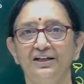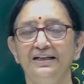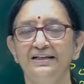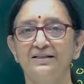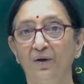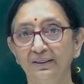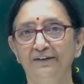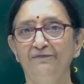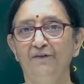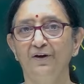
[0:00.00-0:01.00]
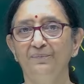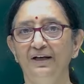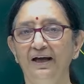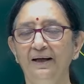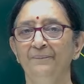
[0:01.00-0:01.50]
is on the
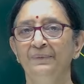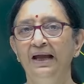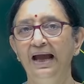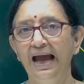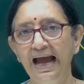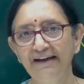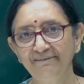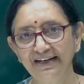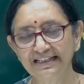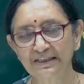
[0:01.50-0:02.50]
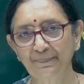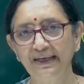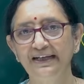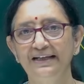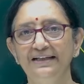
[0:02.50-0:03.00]
formula. Average
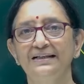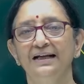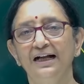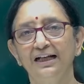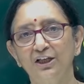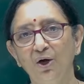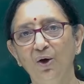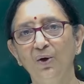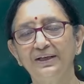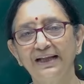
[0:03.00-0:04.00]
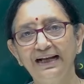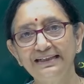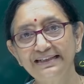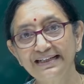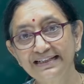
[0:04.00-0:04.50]
speed is
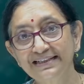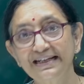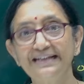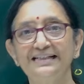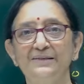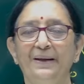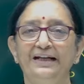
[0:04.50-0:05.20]
total distance by